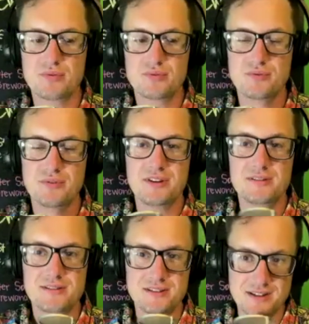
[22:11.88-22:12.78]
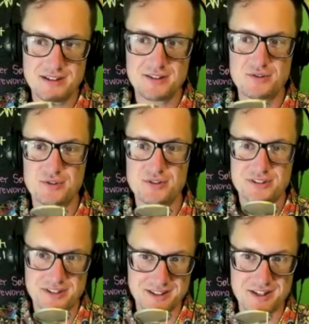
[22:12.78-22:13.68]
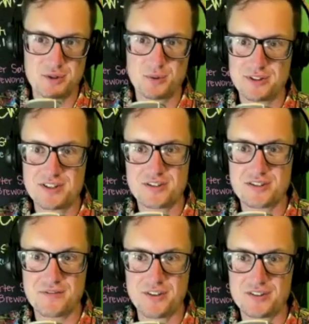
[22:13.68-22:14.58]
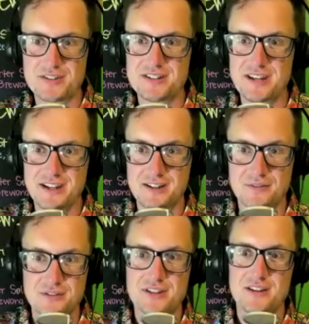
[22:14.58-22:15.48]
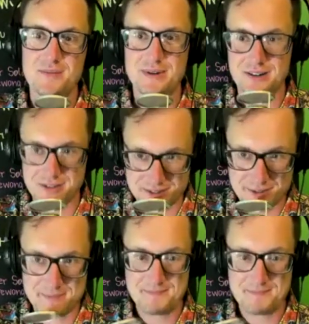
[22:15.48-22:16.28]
pretty interesting that you would just default to Diego for South America.